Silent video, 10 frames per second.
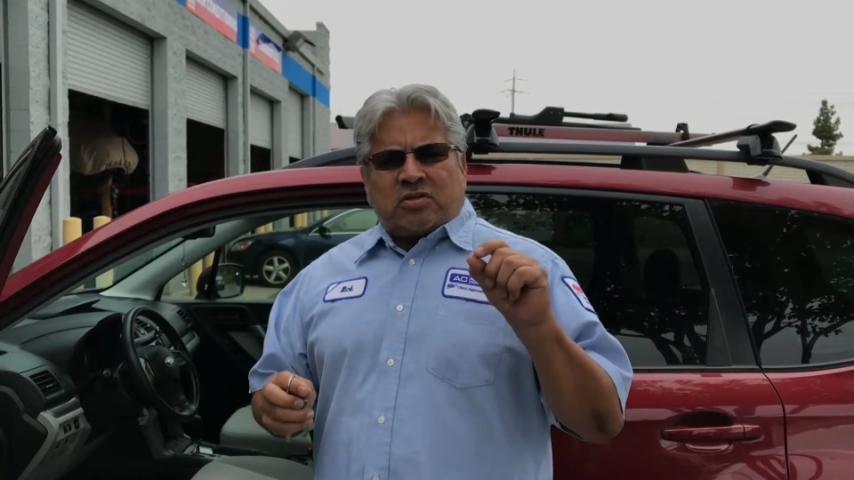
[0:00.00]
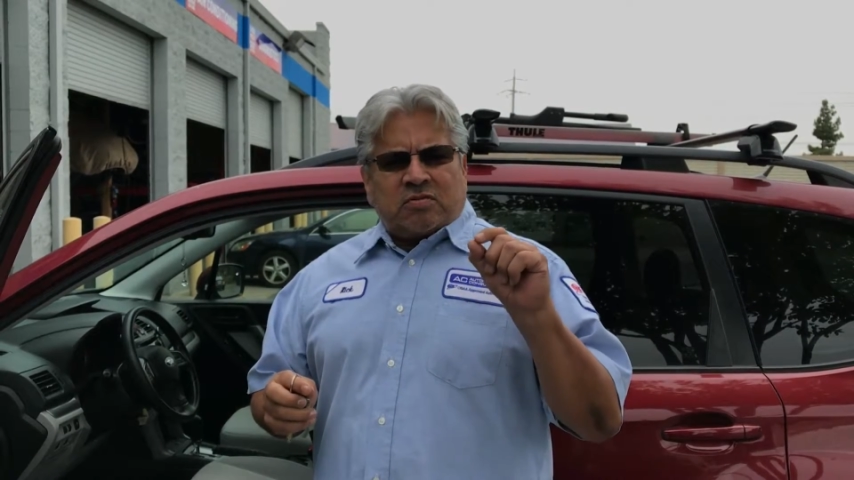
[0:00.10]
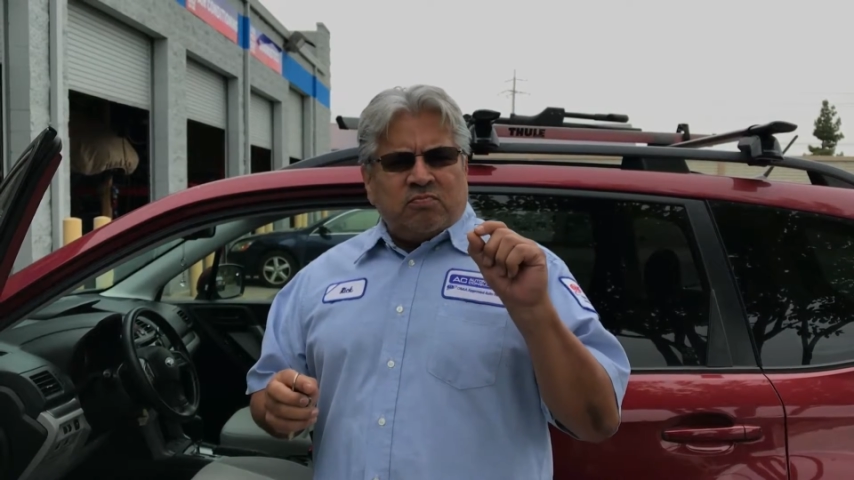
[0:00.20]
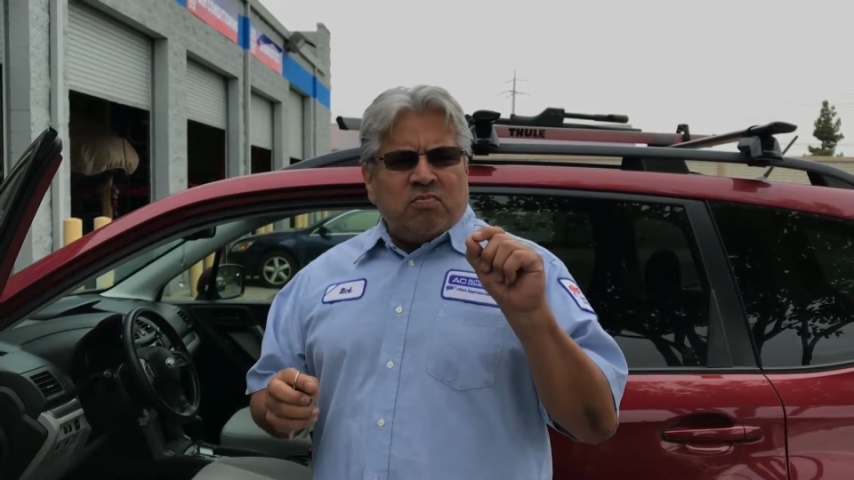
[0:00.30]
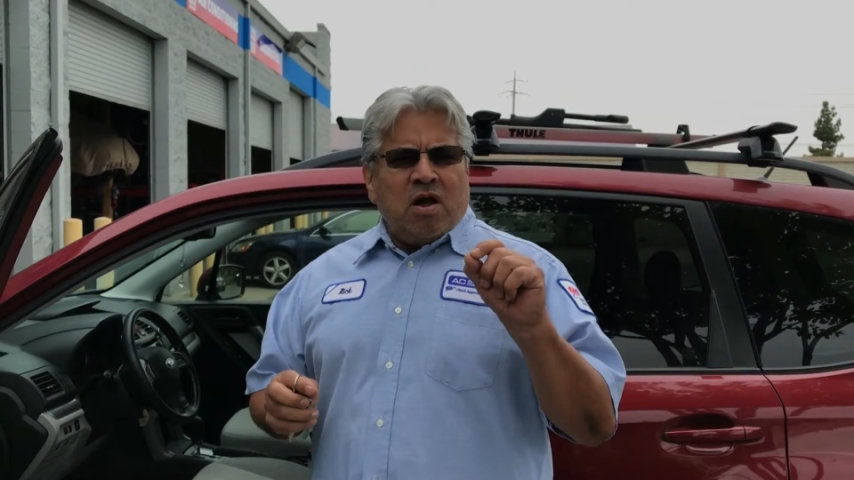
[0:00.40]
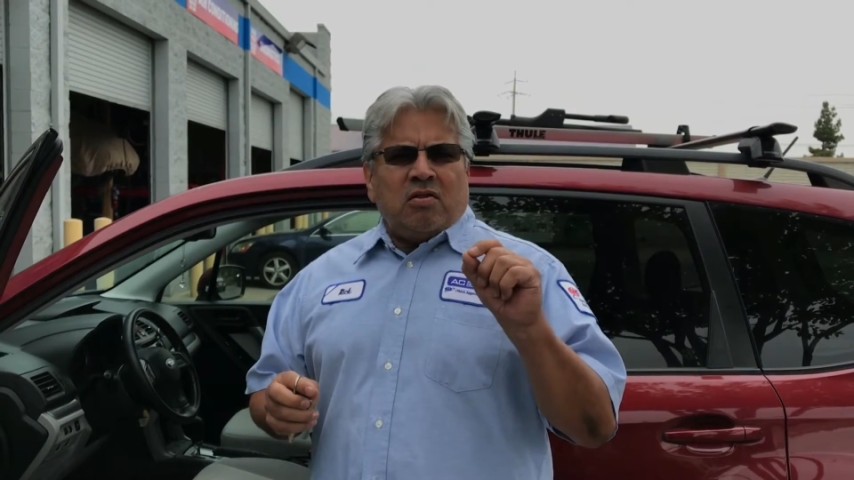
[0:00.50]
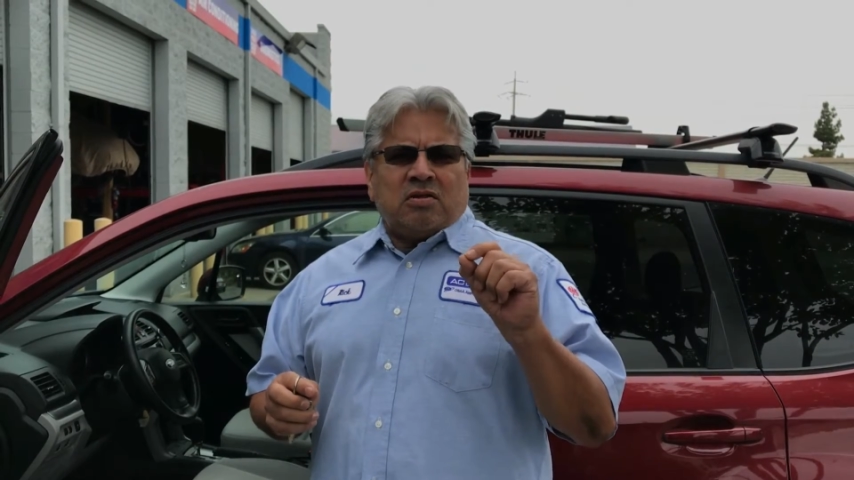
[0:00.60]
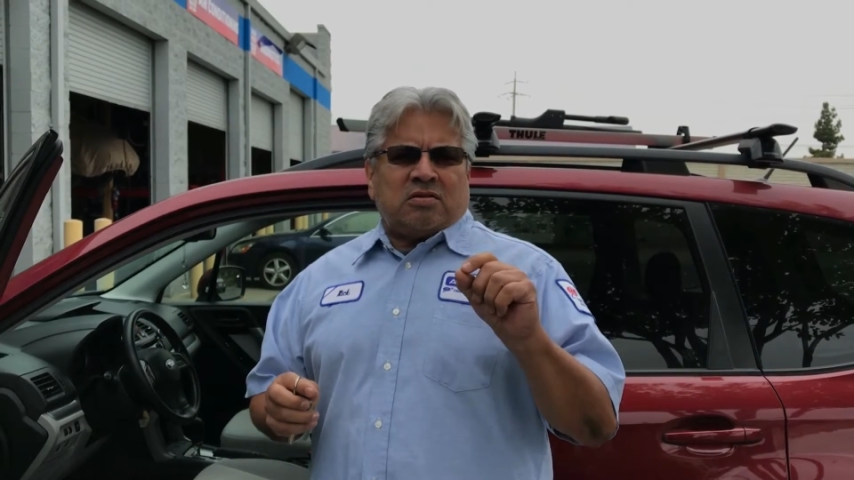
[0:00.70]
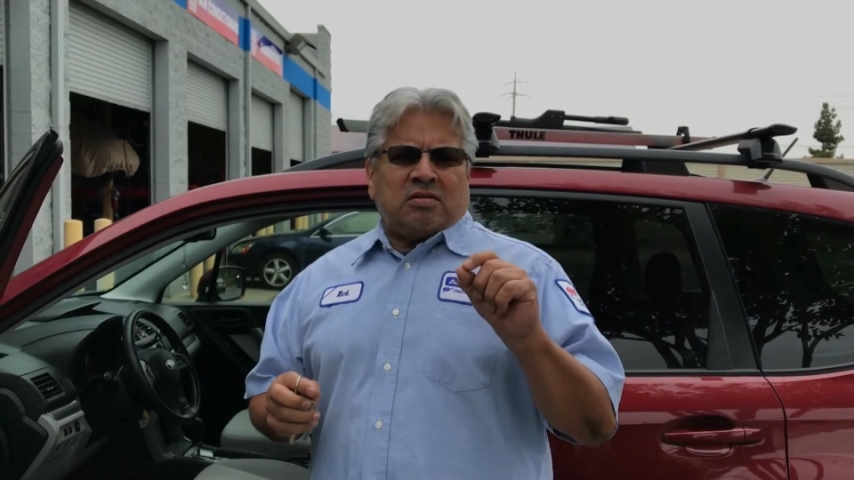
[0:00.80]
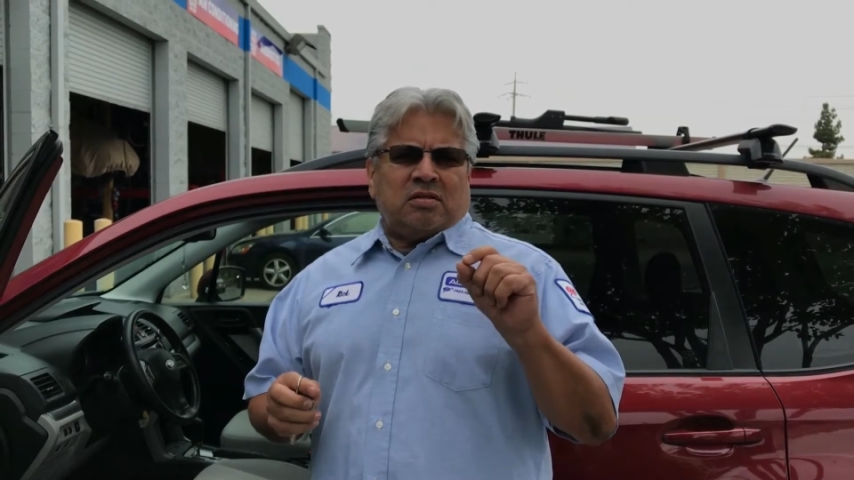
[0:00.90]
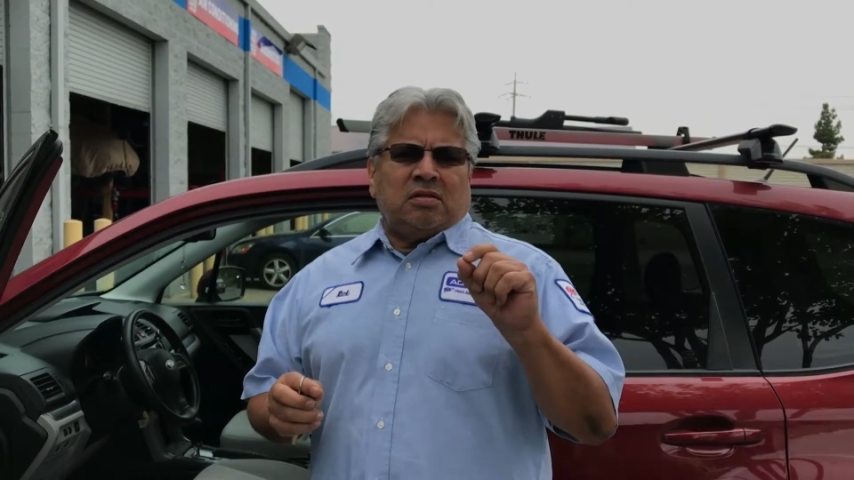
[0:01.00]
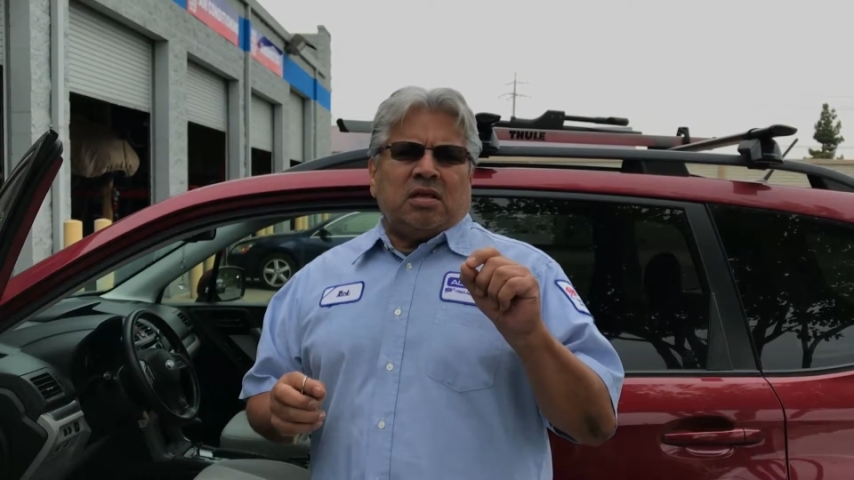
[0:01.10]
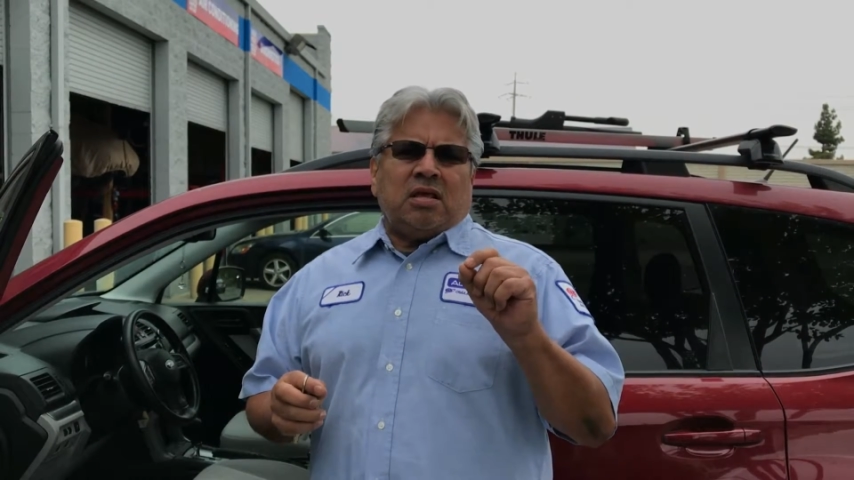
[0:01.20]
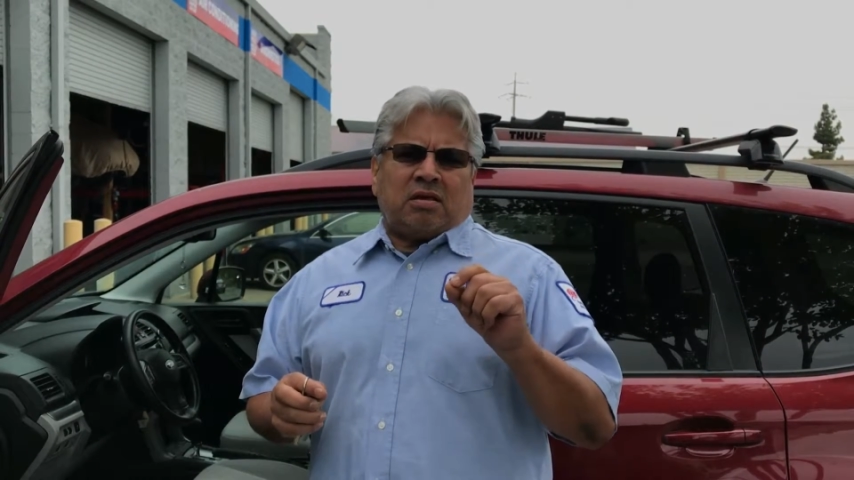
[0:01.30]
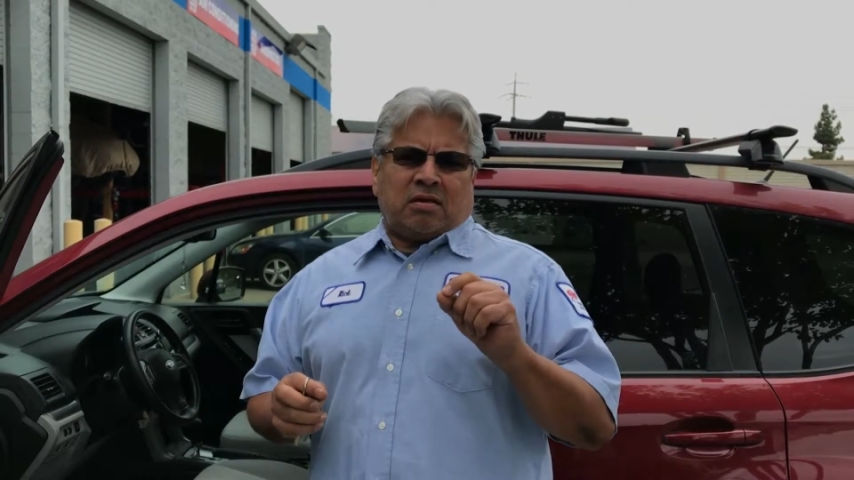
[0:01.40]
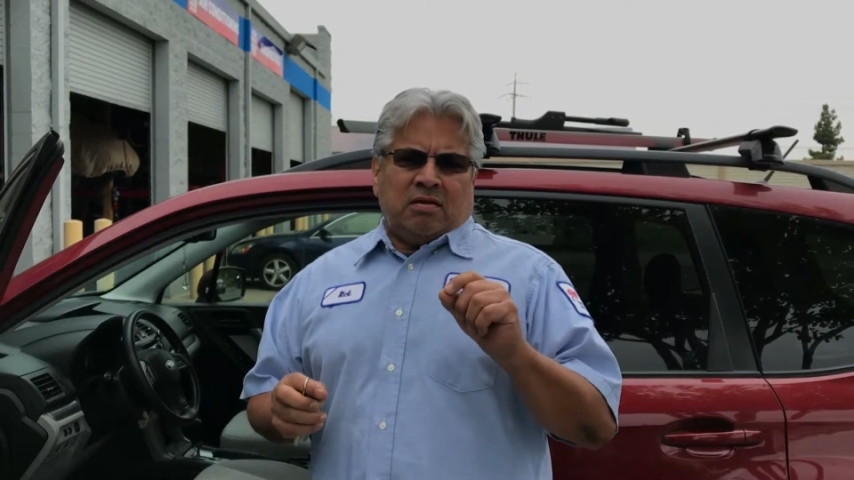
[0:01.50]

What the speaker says: smallest leak